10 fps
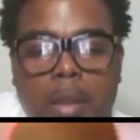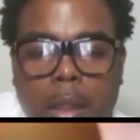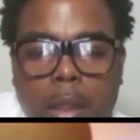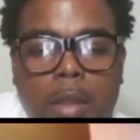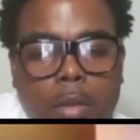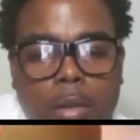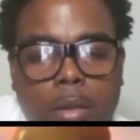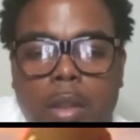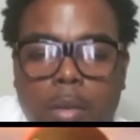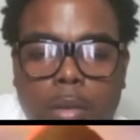Yeah, you
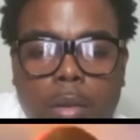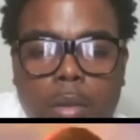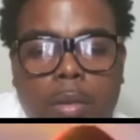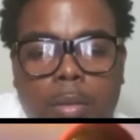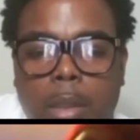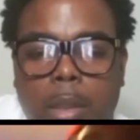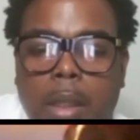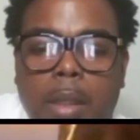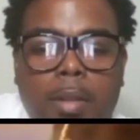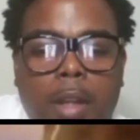doing some
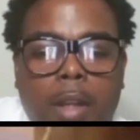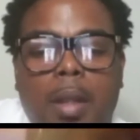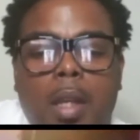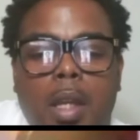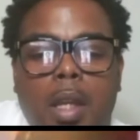things, man.